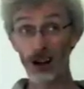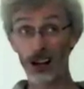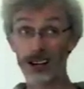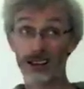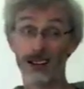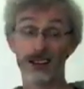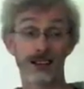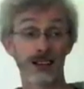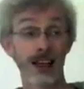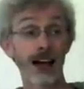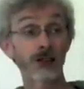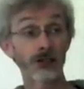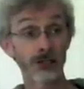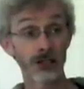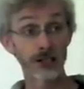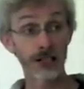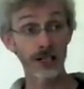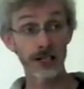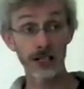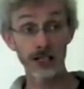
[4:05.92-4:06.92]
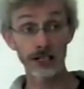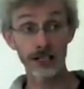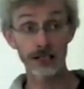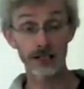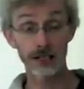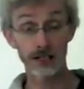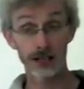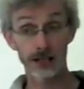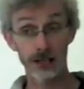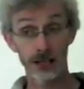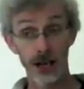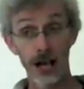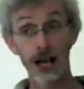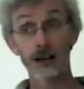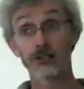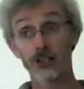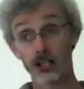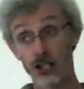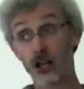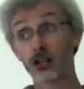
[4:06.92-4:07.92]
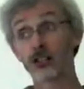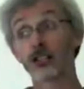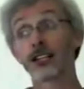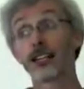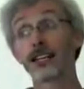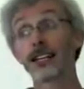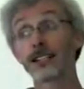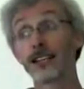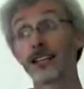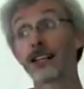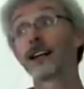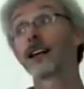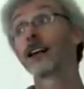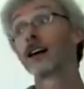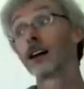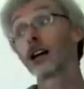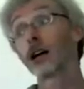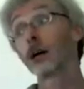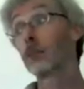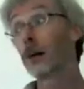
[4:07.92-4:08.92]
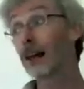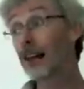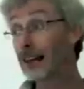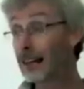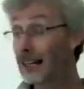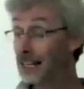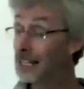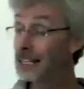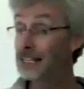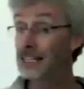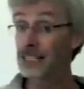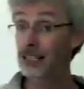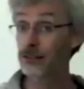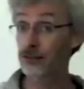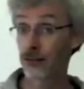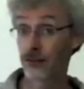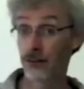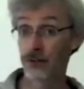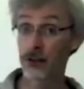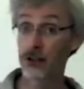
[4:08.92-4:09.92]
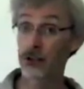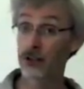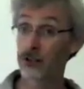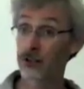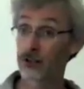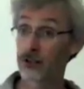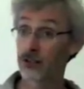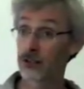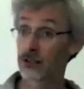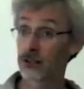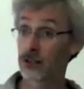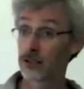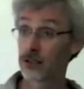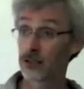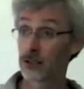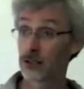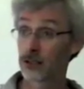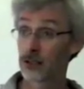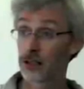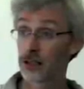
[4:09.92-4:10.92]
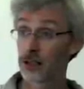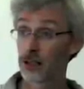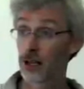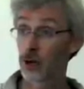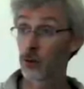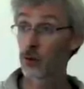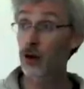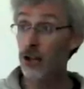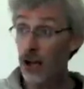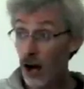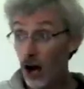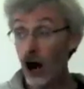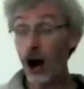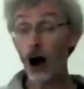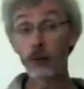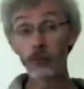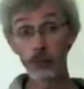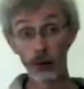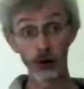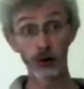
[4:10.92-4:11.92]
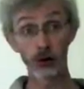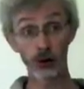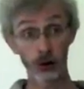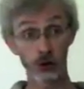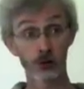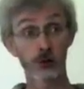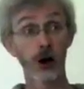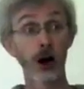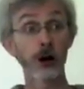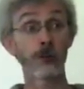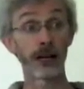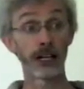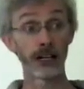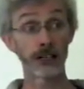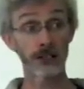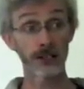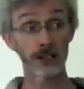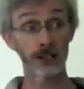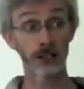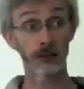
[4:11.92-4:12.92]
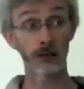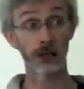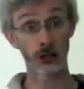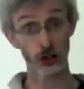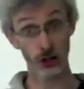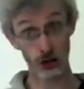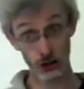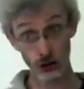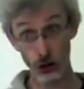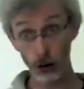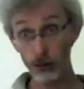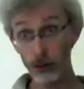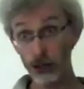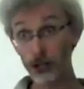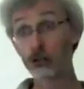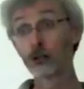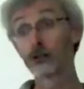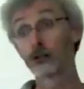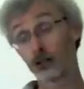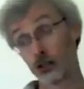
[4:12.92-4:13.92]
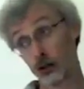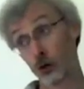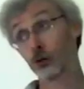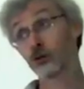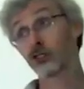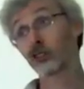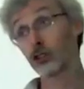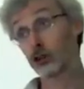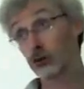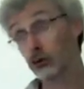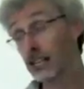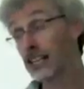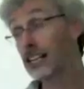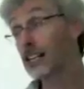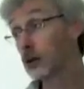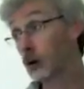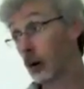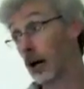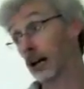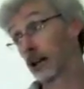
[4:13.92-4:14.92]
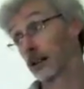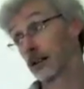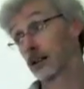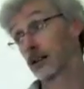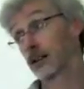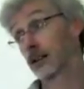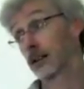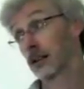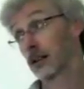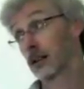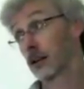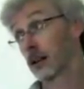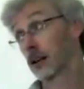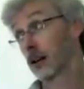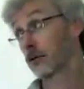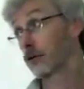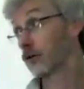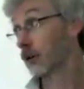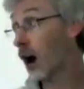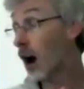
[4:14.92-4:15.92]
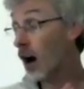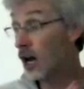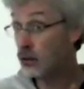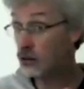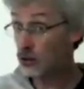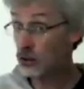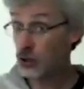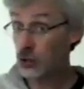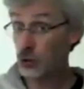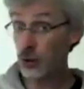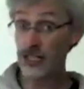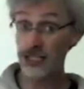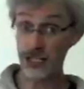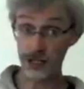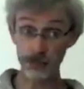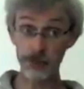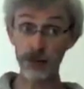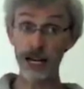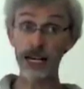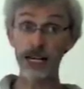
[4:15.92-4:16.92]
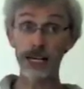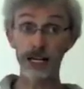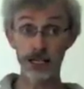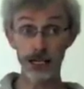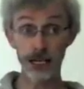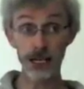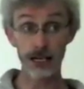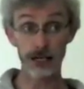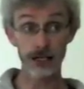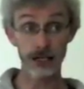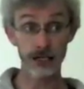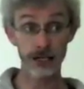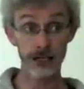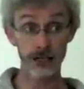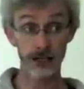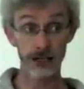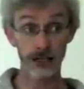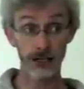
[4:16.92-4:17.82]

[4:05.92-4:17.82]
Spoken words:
like 1,000 years, have started eating completely different foods. We are arboreal primates, tropical tree dwellers for 120 million years.